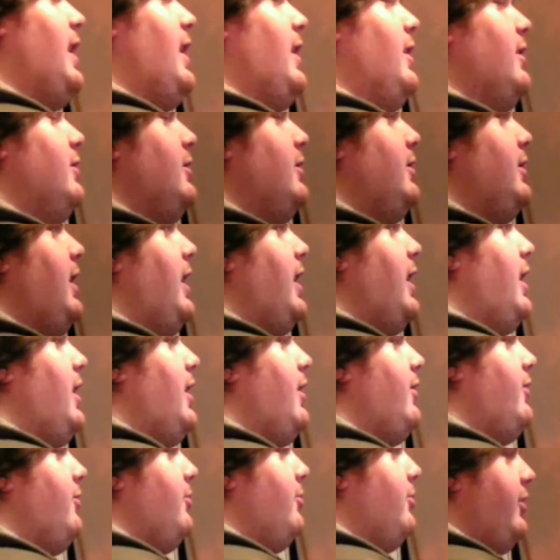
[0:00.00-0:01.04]
Yeah,
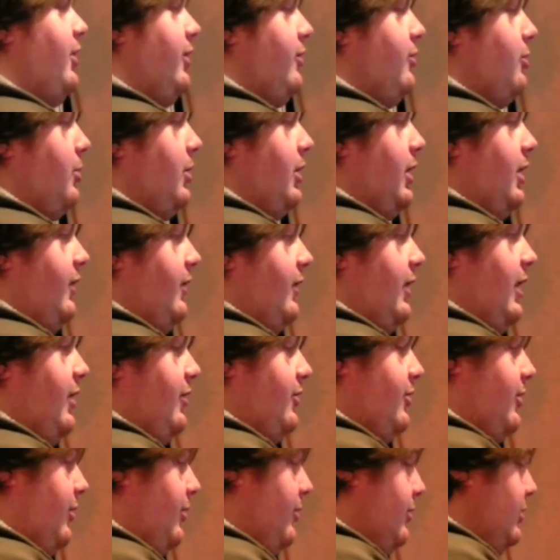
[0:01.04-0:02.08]
chaos or
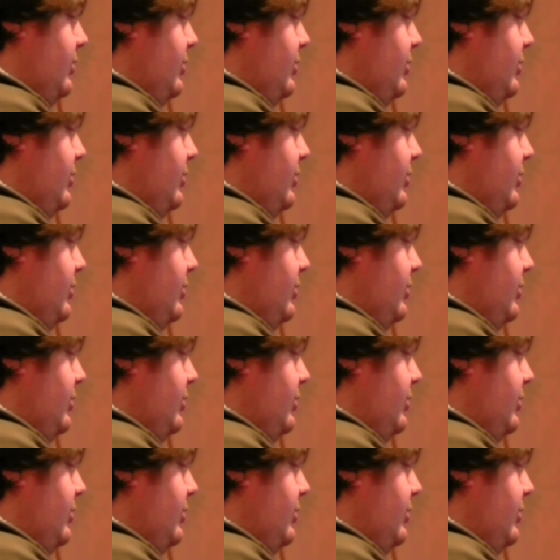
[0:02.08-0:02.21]
disorganization.